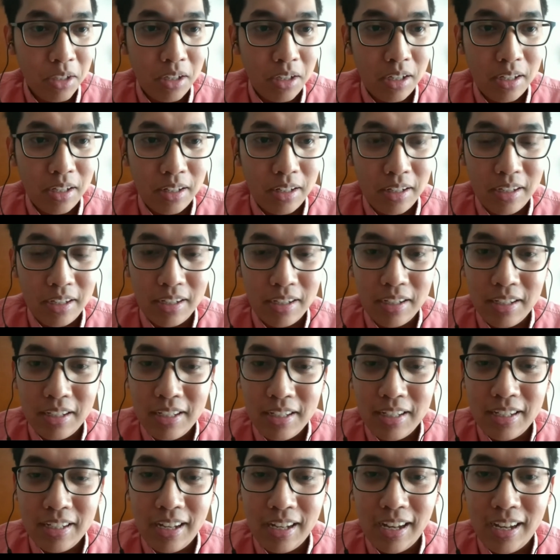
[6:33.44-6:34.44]
they,
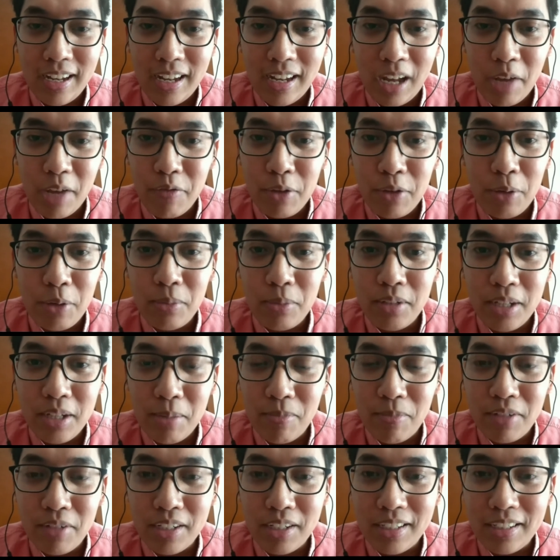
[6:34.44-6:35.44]
I, have known
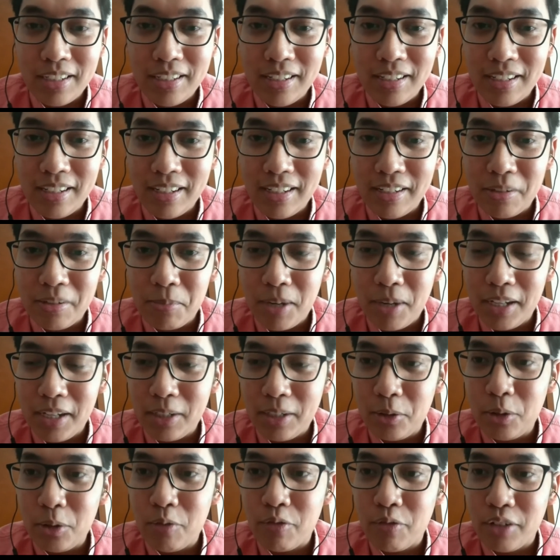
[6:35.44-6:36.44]
them as my
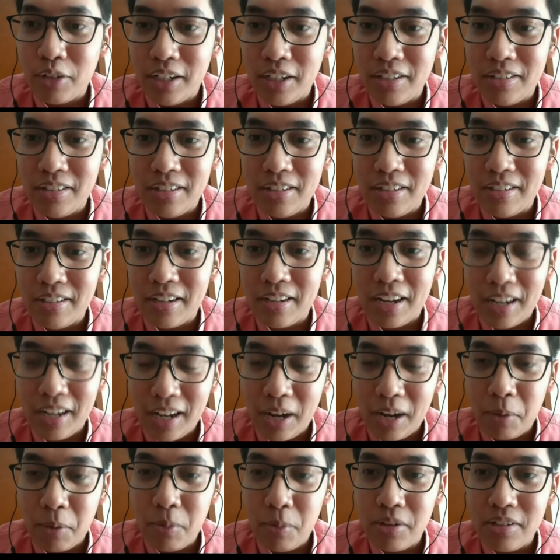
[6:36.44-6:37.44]
good friends since
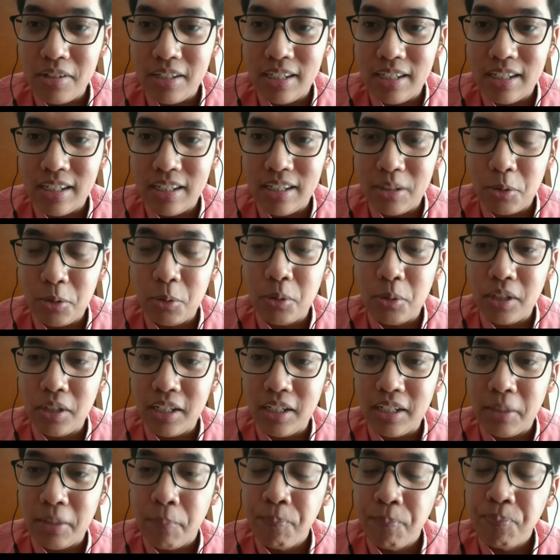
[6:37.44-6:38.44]
I, I was in
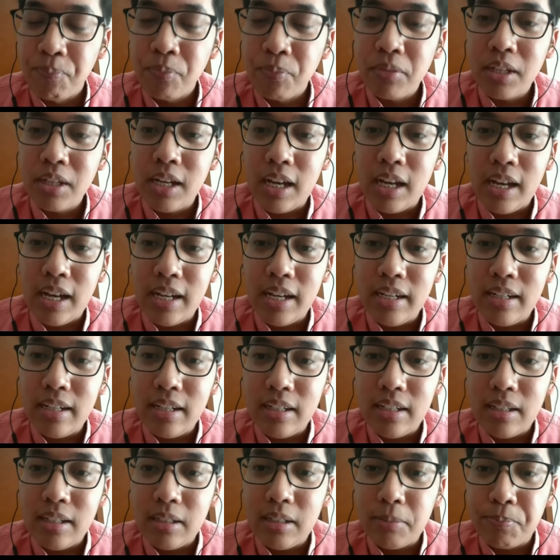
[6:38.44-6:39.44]
UI, and.
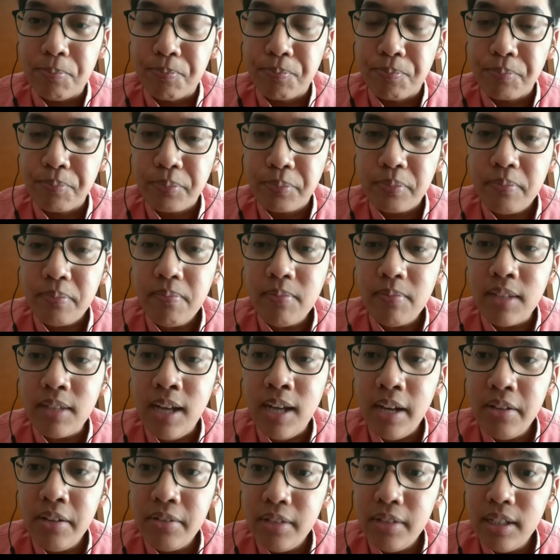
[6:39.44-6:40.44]
Um,
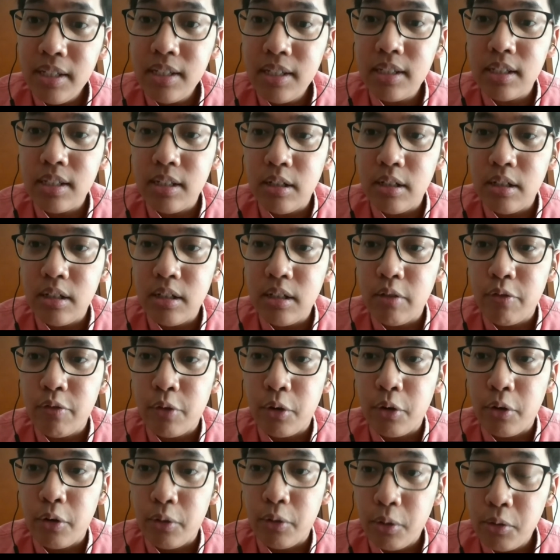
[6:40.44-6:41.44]
I think uh,
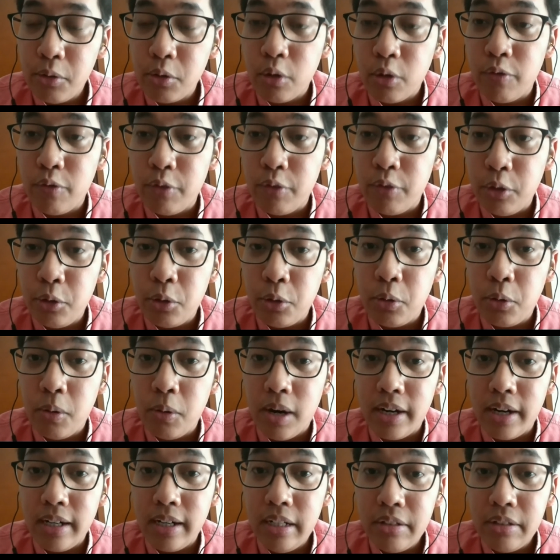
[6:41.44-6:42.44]
for those of you
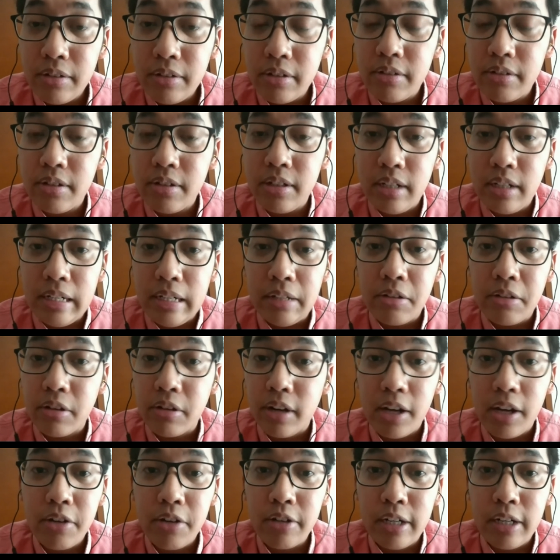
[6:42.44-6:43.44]
who are interested in
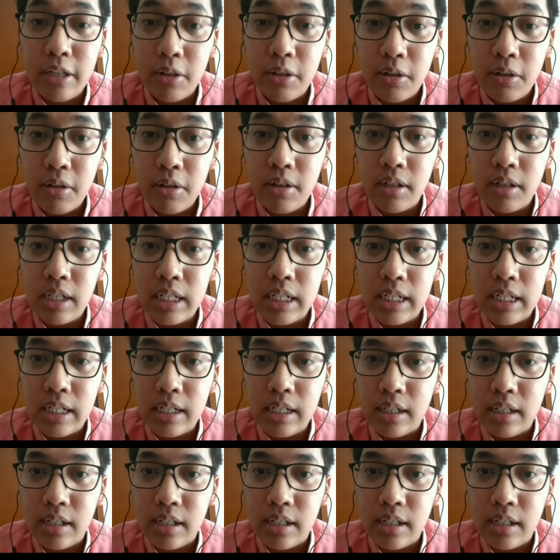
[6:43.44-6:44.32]
international law, uh,